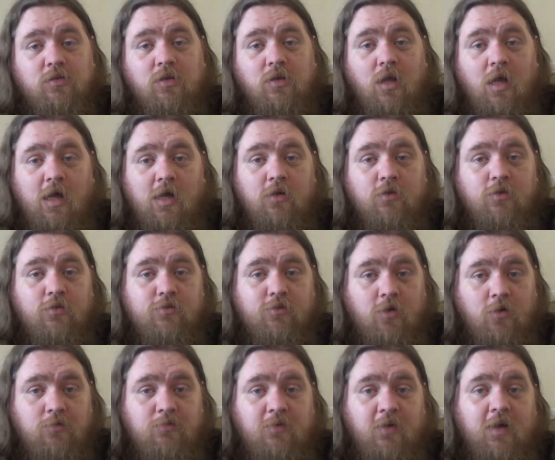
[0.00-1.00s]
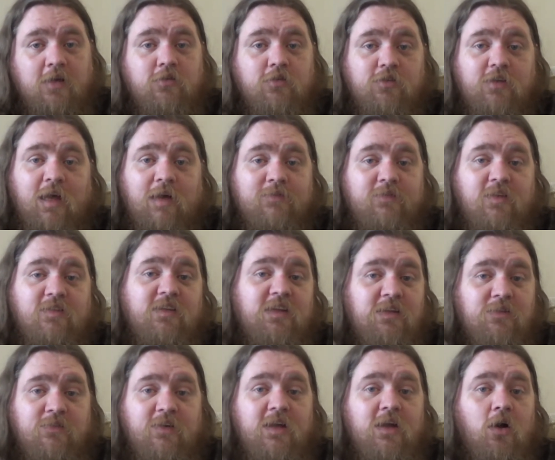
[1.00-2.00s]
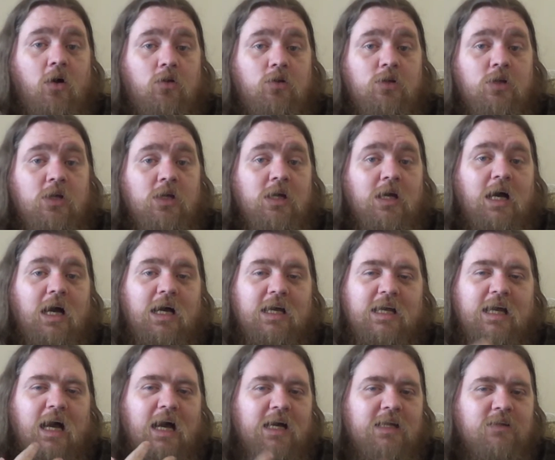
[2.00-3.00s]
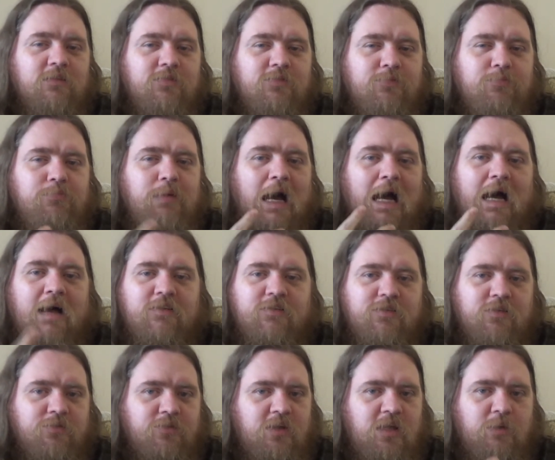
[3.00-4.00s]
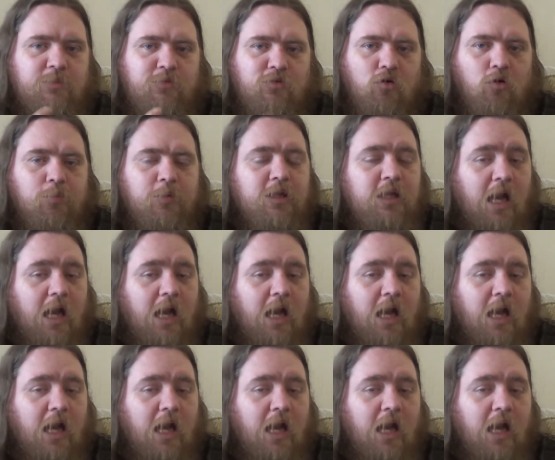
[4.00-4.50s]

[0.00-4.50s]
lie on the sofa and just have the TV on and kind of passively absorb it.